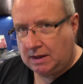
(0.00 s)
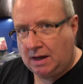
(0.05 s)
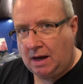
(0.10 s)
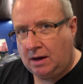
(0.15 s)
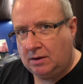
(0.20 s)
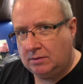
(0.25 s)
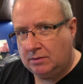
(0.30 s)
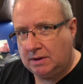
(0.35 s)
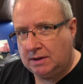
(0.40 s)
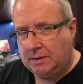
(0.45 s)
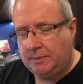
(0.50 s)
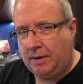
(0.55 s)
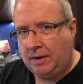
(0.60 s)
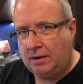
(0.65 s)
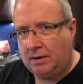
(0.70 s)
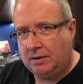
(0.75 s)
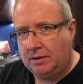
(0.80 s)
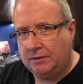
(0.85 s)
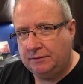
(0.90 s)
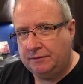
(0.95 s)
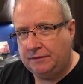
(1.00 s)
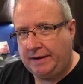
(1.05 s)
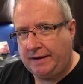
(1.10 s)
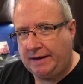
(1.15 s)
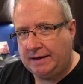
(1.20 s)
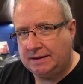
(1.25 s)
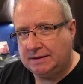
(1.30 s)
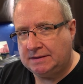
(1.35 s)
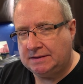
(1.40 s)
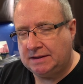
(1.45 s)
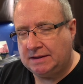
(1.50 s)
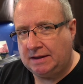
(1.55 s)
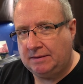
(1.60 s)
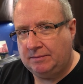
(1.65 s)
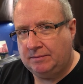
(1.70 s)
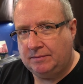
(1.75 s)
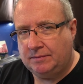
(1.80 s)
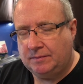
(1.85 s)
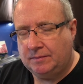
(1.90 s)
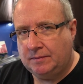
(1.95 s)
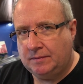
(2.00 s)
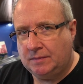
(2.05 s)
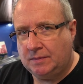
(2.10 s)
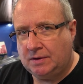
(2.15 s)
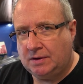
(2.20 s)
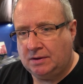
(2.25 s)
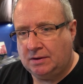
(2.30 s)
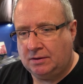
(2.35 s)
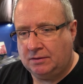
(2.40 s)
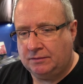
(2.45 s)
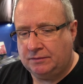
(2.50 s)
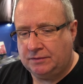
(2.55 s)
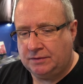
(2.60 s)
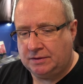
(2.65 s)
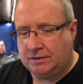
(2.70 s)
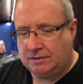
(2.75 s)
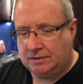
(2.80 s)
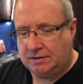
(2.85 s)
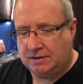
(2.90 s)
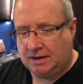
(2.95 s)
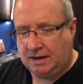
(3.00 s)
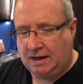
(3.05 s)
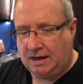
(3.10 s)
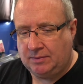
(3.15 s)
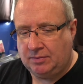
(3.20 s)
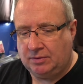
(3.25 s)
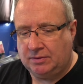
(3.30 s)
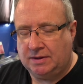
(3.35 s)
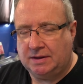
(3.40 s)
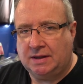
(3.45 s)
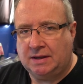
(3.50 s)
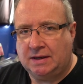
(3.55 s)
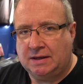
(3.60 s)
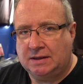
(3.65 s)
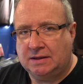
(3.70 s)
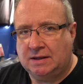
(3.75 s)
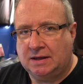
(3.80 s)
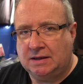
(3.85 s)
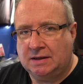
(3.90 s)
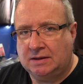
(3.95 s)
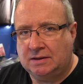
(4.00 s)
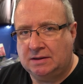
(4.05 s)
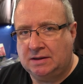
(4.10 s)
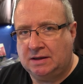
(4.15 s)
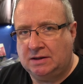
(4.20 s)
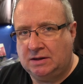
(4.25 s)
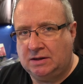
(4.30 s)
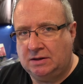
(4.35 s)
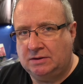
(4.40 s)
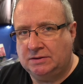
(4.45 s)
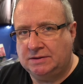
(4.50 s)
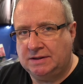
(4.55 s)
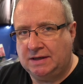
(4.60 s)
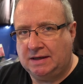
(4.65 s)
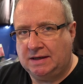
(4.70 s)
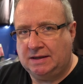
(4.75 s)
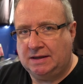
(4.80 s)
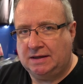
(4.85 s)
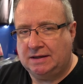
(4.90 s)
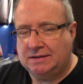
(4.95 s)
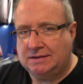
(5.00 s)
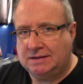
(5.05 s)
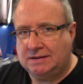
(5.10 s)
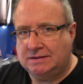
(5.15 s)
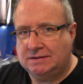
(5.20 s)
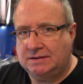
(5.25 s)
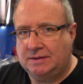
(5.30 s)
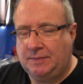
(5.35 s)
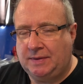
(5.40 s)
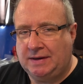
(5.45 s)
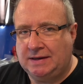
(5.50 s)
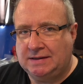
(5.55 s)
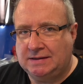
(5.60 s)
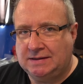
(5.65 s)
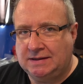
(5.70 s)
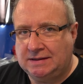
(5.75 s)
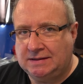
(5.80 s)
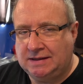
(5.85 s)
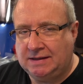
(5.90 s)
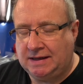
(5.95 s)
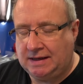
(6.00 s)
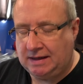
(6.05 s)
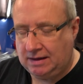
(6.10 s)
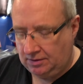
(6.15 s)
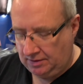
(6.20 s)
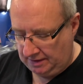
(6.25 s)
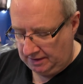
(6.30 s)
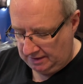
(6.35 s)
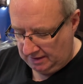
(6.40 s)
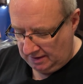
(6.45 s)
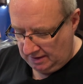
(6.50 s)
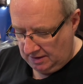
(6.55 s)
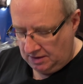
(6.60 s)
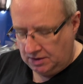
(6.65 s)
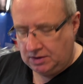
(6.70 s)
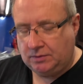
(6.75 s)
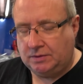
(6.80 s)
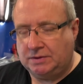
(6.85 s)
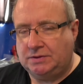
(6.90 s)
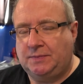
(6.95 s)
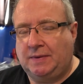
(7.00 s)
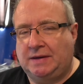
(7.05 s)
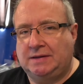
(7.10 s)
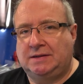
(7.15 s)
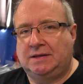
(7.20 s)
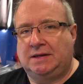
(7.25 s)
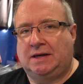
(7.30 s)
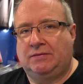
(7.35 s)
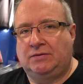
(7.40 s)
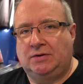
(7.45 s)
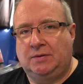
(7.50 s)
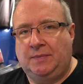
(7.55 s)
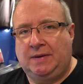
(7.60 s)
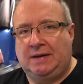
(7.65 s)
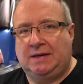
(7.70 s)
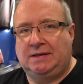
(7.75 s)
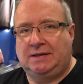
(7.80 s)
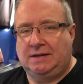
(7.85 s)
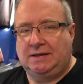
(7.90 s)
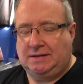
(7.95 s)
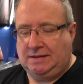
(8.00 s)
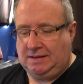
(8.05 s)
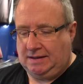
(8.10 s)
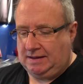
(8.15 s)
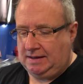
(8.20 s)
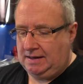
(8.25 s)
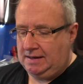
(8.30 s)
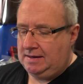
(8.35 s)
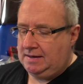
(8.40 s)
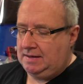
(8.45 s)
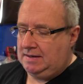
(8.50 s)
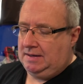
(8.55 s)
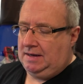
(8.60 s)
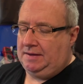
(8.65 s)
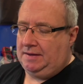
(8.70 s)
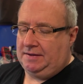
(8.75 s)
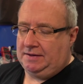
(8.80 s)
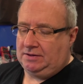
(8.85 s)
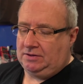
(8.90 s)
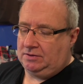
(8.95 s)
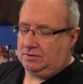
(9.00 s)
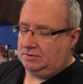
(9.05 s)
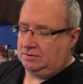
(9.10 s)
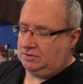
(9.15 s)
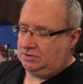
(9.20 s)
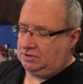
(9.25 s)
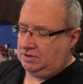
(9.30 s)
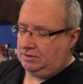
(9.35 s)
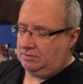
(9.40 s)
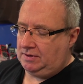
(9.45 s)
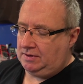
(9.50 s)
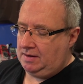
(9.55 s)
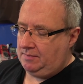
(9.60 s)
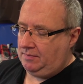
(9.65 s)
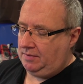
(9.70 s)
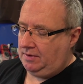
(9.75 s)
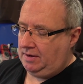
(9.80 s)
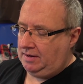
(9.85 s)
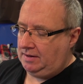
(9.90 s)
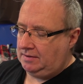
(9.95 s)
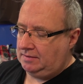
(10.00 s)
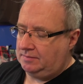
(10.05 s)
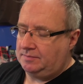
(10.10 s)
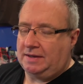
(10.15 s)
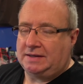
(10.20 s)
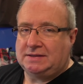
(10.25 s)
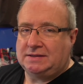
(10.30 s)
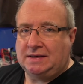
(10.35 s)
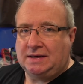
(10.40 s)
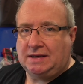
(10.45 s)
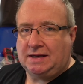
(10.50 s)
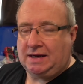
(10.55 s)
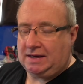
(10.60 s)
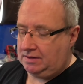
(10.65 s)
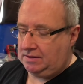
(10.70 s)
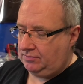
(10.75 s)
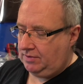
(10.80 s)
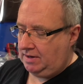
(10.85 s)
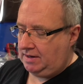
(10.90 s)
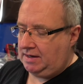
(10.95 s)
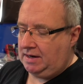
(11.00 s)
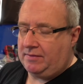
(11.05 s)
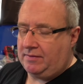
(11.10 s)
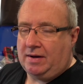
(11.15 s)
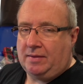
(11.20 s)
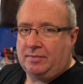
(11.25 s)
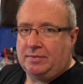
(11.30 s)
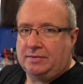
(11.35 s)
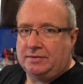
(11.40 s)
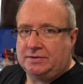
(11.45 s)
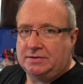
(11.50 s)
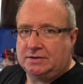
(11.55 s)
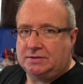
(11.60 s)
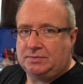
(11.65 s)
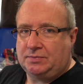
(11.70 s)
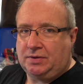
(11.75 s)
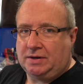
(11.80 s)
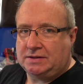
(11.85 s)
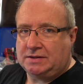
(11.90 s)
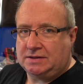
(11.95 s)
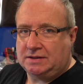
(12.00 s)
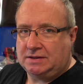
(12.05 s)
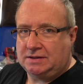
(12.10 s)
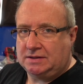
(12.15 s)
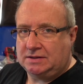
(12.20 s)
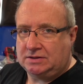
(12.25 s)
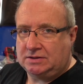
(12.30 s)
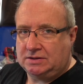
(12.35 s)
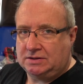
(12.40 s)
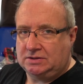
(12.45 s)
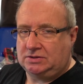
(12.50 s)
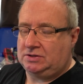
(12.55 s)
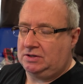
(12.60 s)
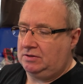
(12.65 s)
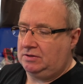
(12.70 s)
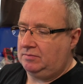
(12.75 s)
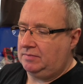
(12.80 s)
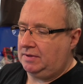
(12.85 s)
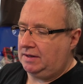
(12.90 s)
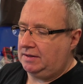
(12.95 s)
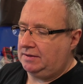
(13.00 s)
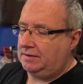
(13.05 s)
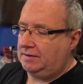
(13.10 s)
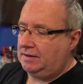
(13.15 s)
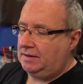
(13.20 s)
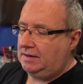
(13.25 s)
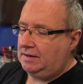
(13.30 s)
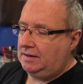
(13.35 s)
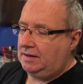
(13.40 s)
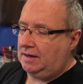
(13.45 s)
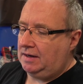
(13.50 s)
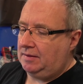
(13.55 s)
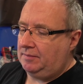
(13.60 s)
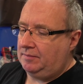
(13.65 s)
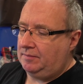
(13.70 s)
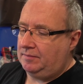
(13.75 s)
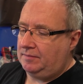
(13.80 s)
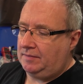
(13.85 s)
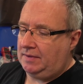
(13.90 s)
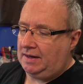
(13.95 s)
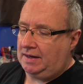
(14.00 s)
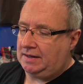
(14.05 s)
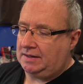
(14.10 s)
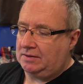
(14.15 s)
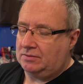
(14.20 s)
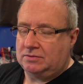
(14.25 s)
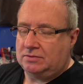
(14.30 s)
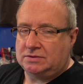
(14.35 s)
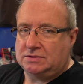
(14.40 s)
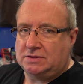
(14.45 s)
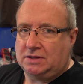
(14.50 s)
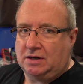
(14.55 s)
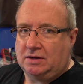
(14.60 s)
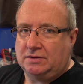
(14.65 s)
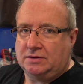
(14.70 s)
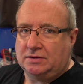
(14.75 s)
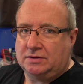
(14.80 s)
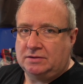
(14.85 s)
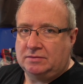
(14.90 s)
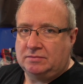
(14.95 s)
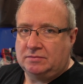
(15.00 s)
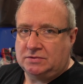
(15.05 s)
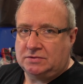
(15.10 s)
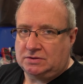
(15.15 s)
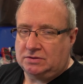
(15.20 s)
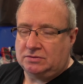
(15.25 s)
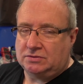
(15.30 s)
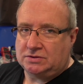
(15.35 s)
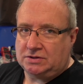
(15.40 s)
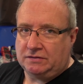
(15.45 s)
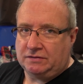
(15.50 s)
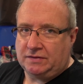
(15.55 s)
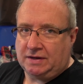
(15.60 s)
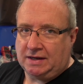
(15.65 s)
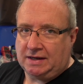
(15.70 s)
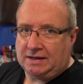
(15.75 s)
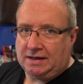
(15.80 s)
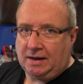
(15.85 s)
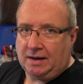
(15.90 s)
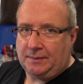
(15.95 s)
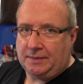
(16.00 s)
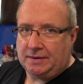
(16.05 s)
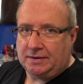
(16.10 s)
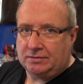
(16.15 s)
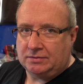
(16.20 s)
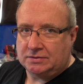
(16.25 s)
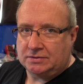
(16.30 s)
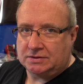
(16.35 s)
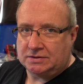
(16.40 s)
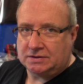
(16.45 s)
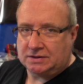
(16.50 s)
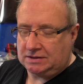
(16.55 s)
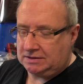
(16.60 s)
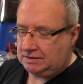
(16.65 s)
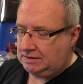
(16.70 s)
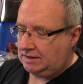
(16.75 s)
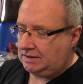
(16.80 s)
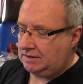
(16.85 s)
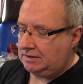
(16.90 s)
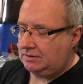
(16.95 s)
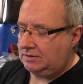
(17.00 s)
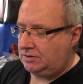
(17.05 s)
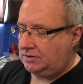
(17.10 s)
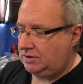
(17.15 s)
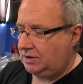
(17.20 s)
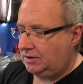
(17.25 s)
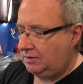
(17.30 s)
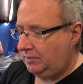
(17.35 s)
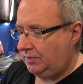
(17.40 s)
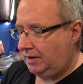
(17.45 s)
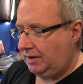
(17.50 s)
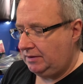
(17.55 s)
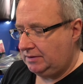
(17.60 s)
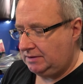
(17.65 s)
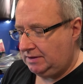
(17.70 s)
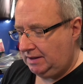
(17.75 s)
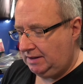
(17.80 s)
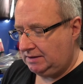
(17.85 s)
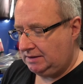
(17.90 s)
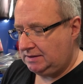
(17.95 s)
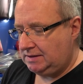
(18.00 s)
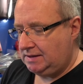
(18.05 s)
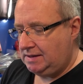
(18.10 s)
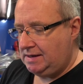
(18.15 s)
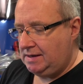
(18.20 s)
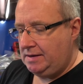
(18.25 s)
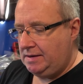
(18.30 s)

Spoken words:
only part of that of the cable that they're using in this is the PTT line, which basically gives you PTT, and then you can tune it by basically keying the radio up and just pressing the tune button, and it will start as long as you've keyed up, it will just continue the tune process.